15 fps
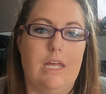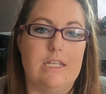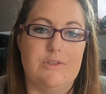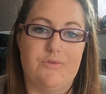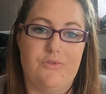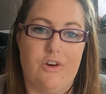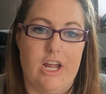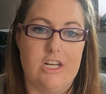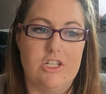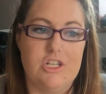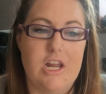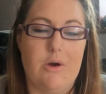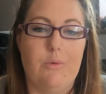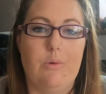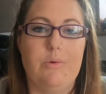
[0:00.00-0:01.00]
as fresh.
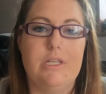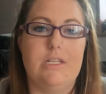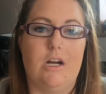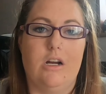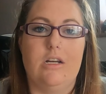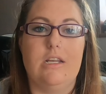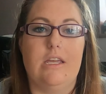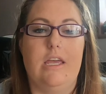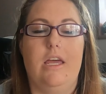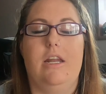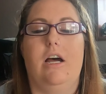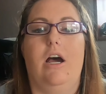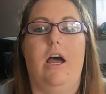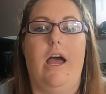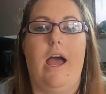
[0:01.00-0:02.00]
Now when we start to
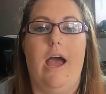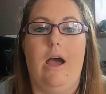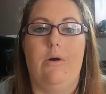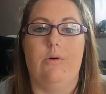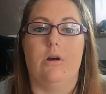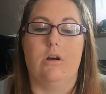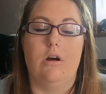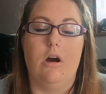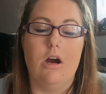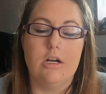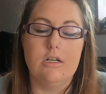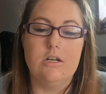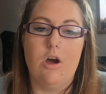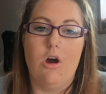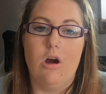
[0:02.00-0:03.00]
get our
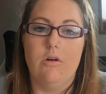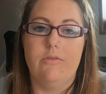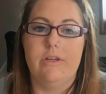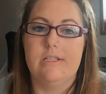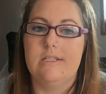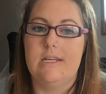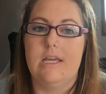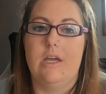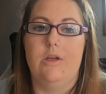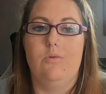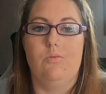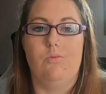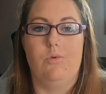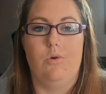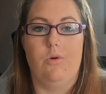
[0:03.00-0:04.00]
garden harvest
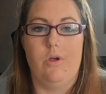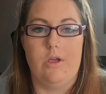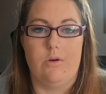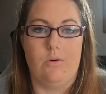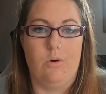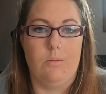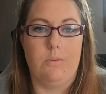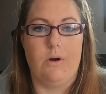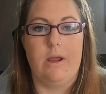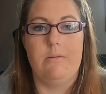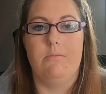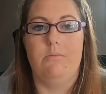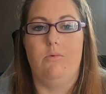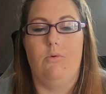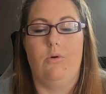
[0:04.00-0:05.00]
in, we'll incorporate
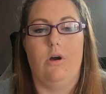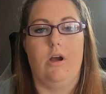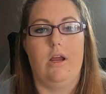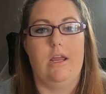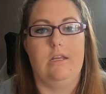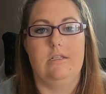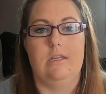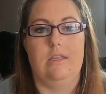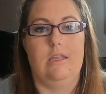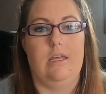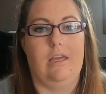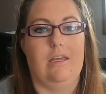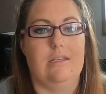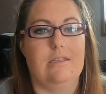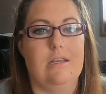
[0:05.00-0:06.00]
more into
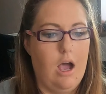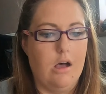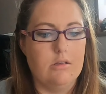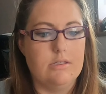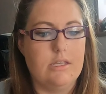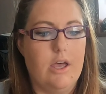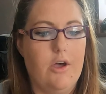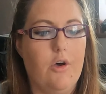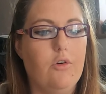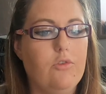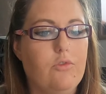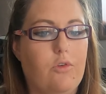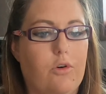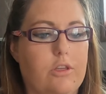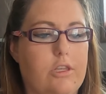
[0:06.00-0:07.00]
this. Also,
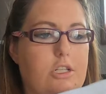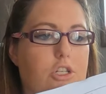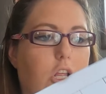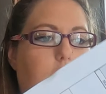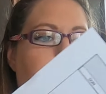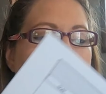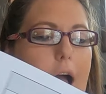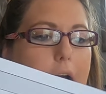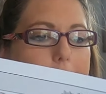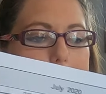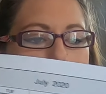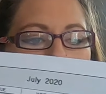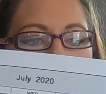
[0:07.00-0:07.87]
4th of July.